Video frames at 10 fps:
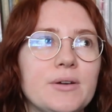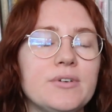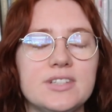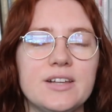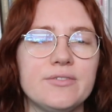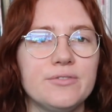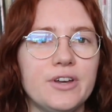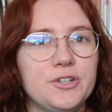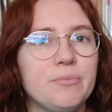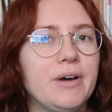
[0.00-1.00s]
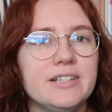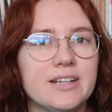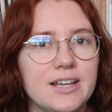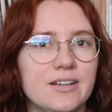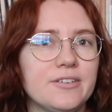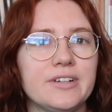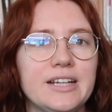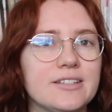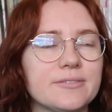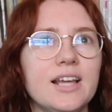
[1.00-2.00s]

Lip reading: was Love and Virtue by Diana Reid.